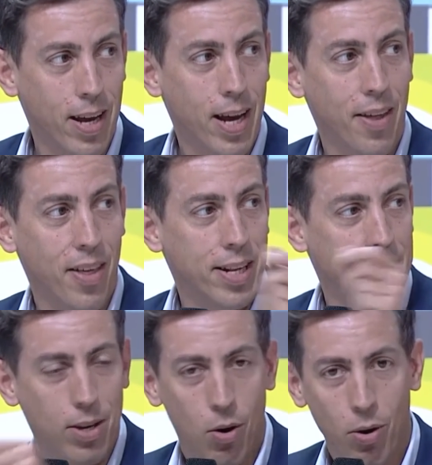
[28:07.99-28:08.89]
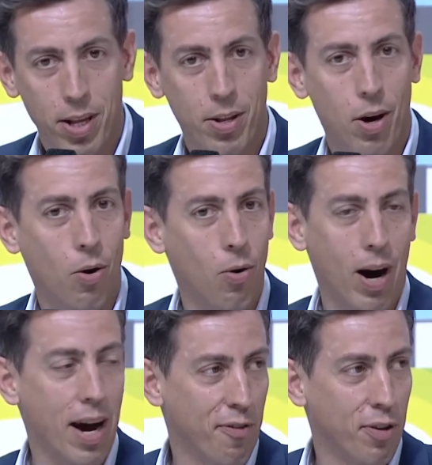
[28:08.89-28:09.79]
and then it's all in our
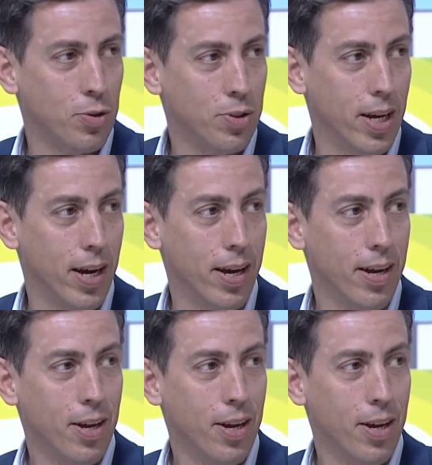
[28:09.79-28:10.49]
iPhone today.